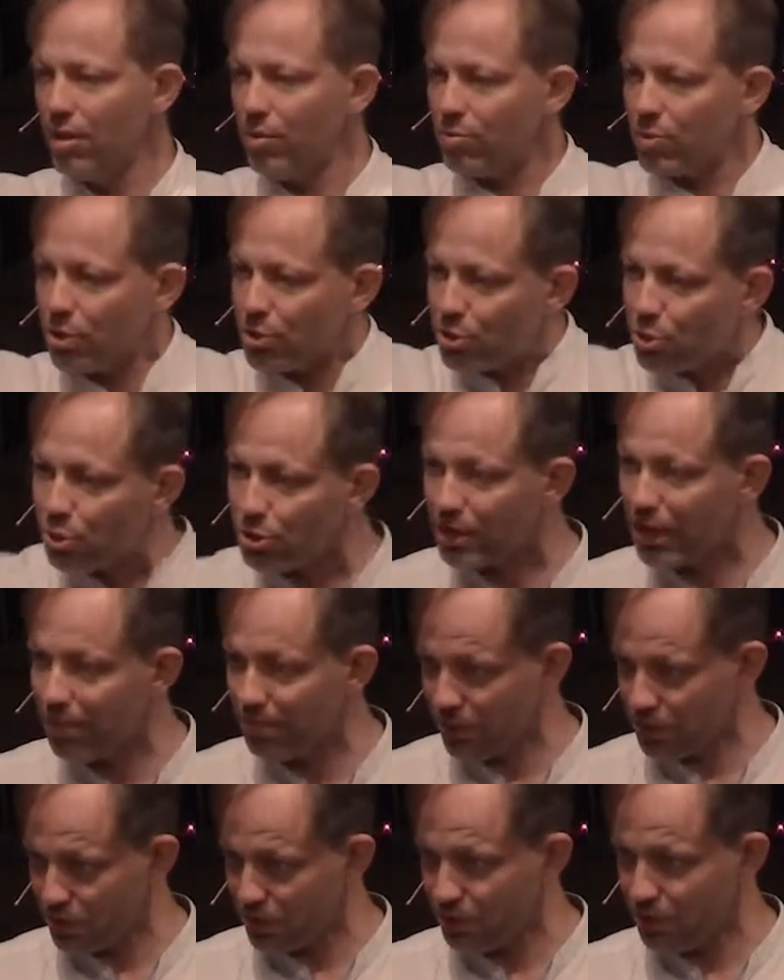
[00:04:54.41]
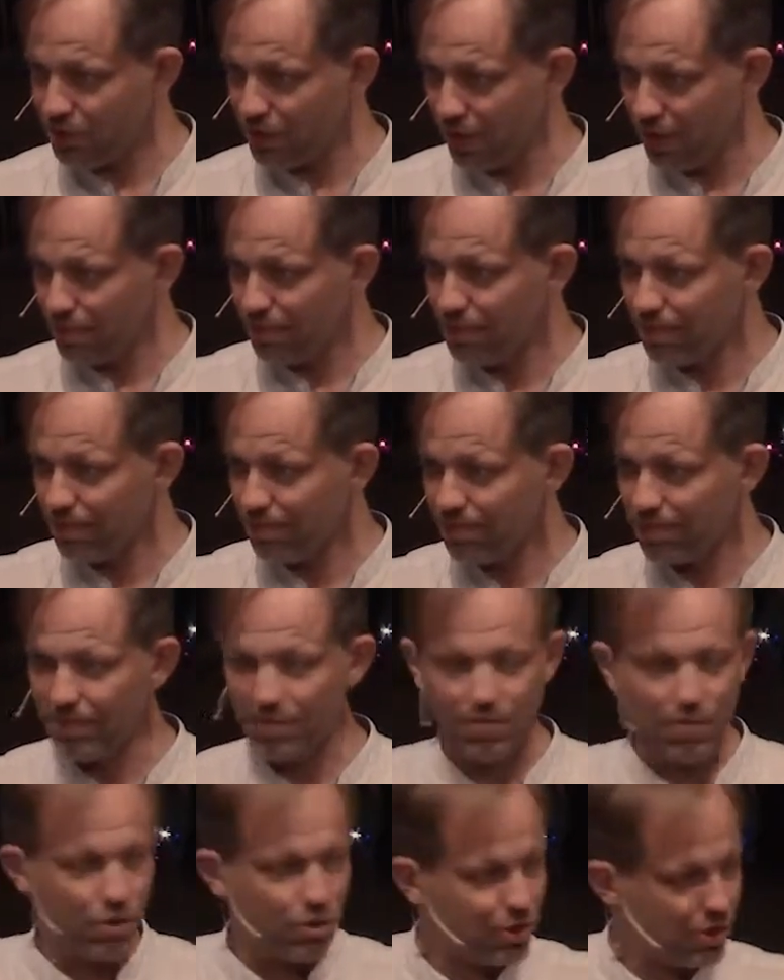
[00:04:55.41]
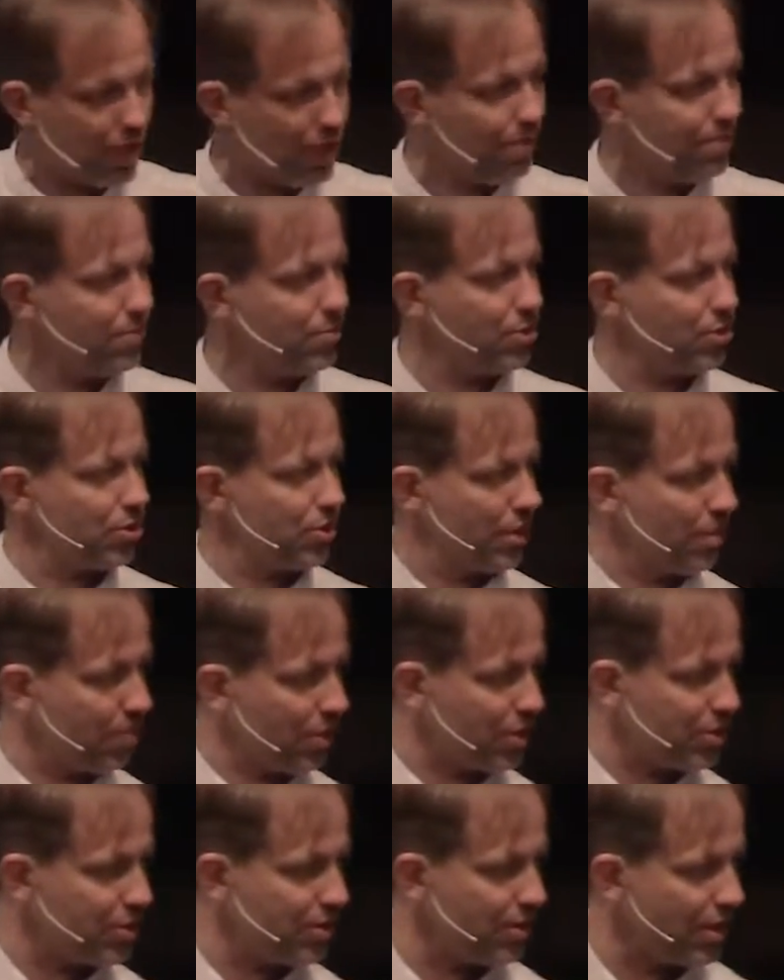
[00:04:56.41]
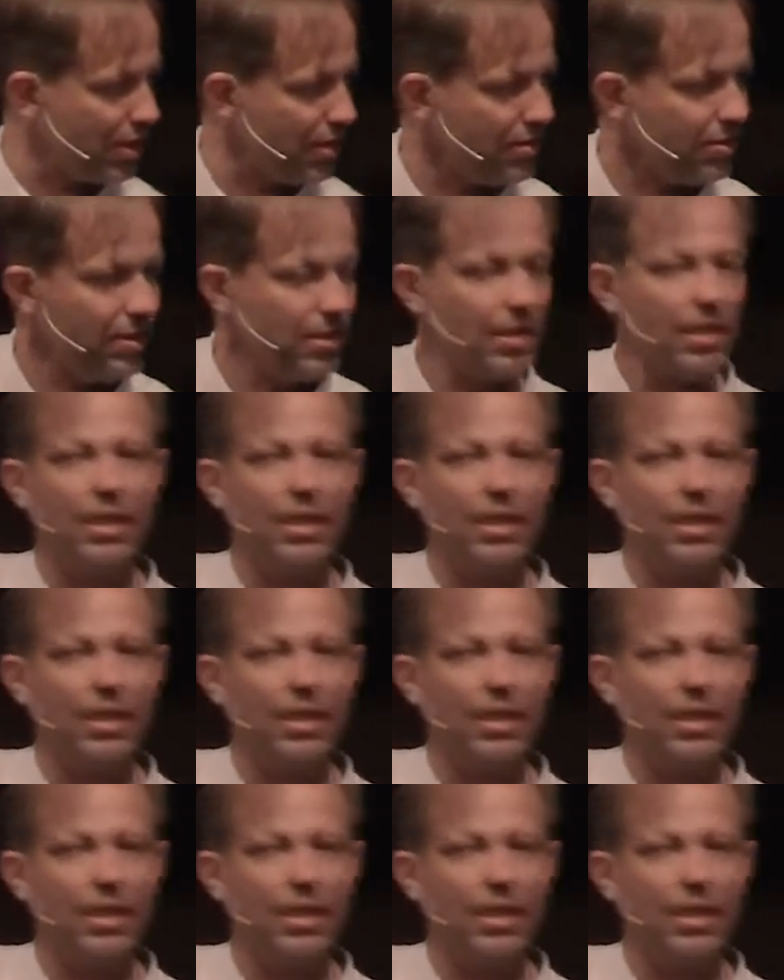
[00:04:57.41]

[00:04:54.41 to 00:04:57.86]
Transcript: with a short-time mission team. The first time we saw the picture there.